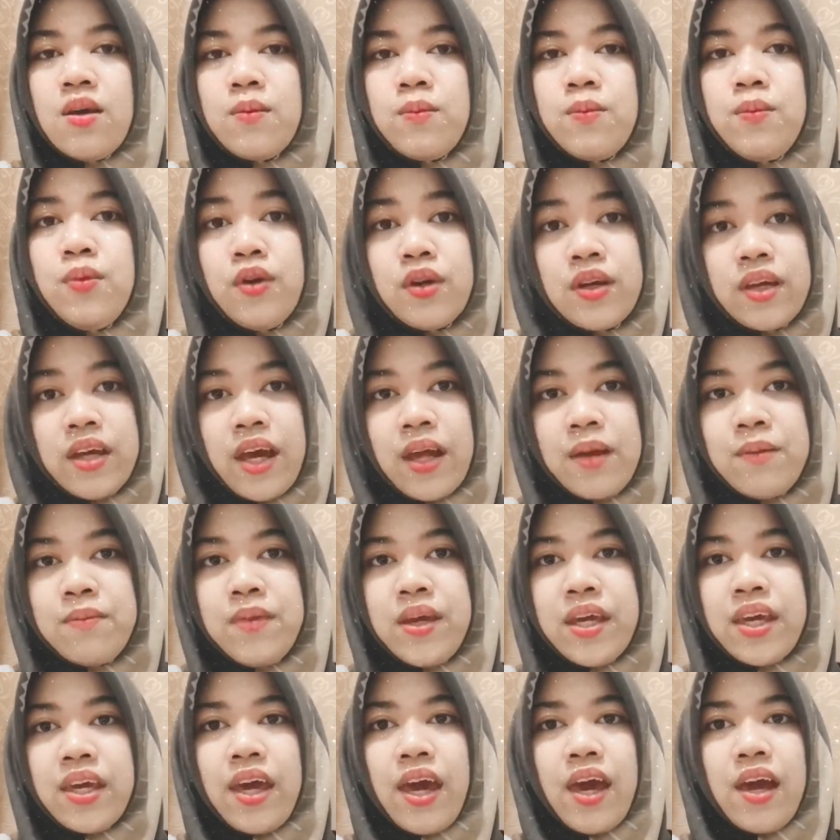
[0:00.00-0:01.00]
book can
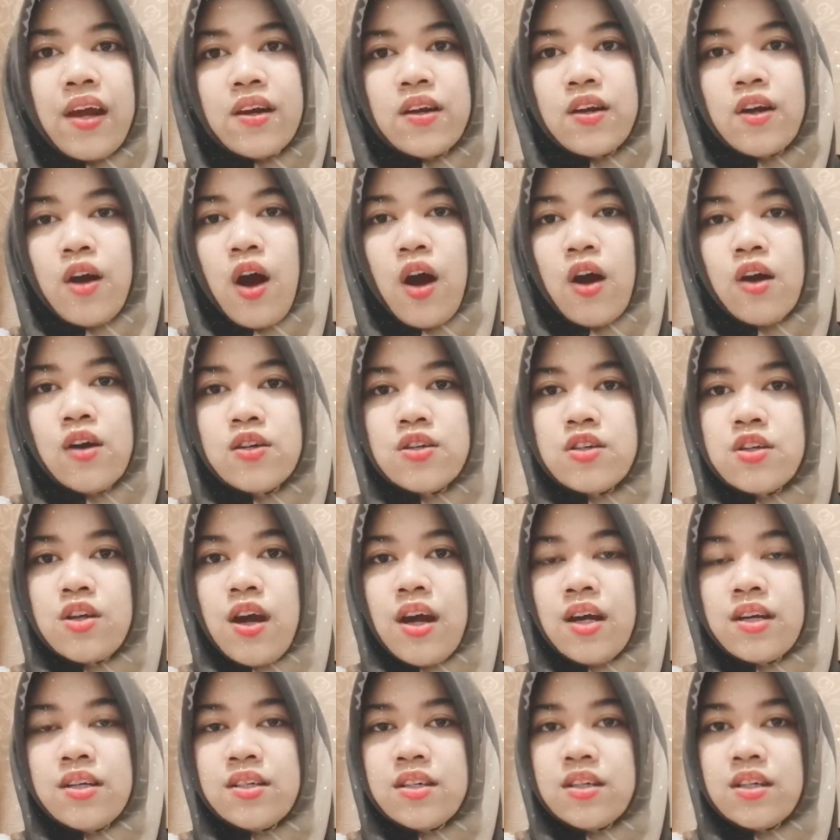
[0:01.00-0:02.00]
be carried out
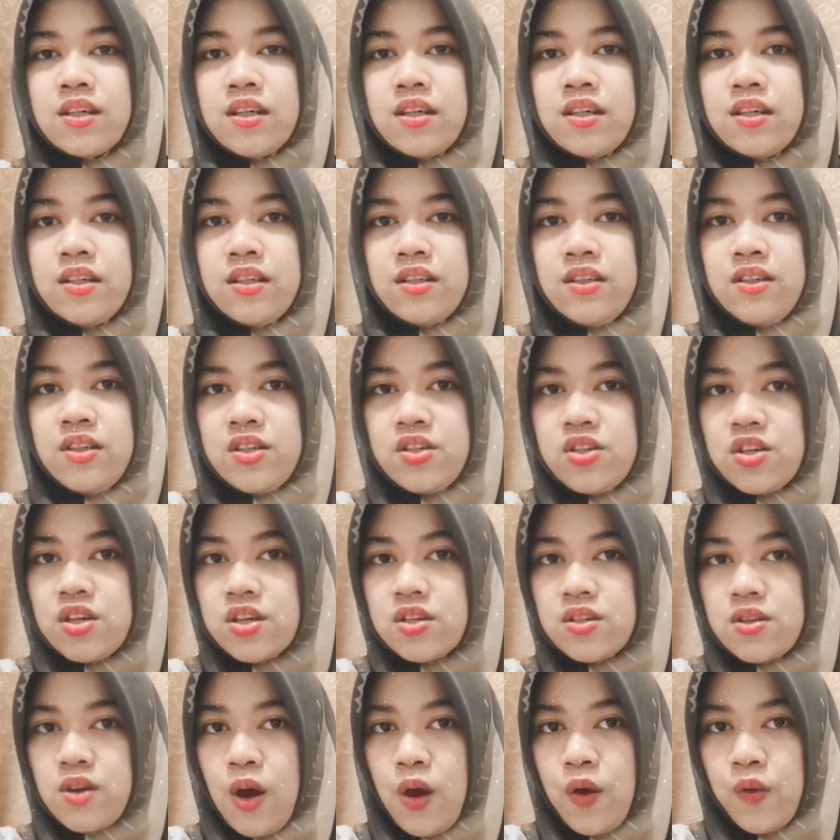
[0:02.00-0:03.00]
under the
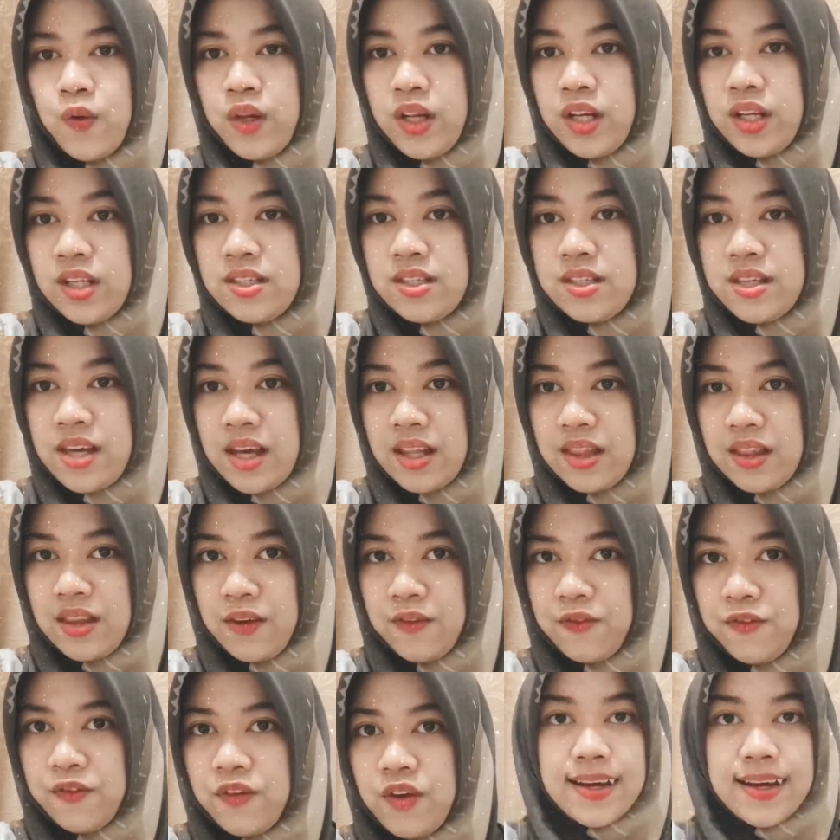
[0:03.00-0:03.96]
teacher's own initiative.